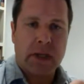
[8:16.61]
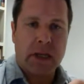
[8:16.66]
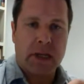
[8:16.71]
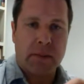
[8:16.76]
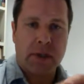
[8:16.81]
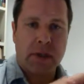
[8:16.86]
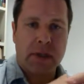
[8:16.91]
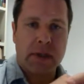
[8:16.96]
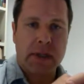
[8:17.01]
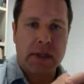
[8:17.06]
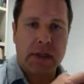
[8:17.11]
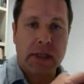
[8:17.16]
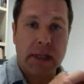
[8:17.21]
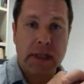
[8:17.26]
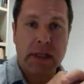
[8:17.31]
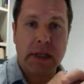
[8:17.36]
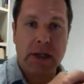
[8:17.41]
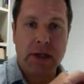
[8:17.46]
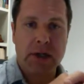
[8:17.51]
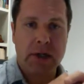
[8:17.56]
at building
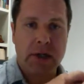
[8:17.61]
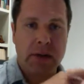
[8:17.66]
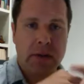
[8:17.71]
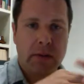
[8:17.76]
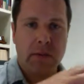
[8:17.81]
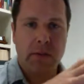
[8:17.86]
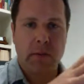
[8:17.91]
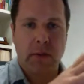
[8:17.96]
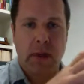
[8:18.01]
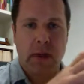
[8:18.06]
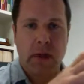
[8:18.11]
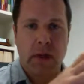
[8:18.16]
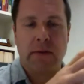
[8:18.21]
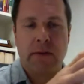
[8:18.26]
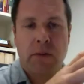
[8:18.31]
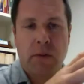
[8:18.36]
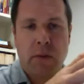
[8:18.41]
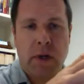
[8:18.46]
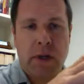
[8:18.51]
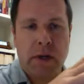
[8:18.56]
lean tissue relative
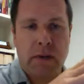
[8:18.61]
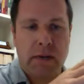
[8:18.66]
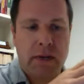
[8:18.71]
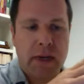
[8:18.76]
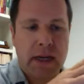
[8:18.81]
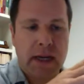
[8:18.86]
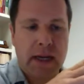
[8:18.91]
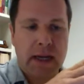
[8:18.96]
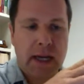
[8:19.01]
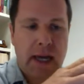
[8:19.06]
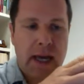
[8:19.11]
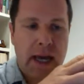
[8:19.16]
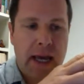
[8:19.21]
to what you'd think,